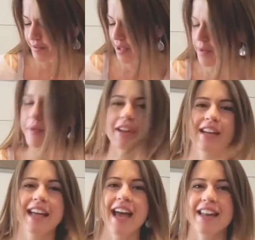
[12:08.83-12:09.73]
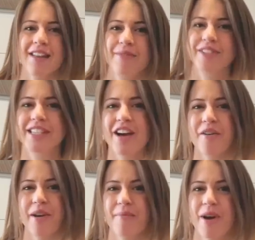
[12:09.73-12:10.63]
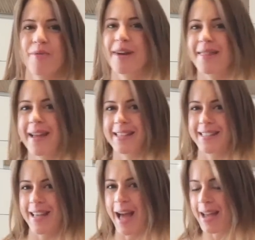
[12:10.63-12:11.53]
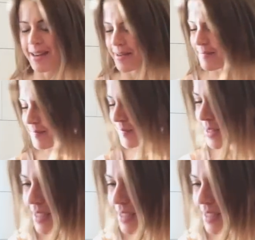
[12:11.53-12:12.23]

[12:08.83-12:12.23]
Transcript: Maybe I'm gonna get him to tell about my next item.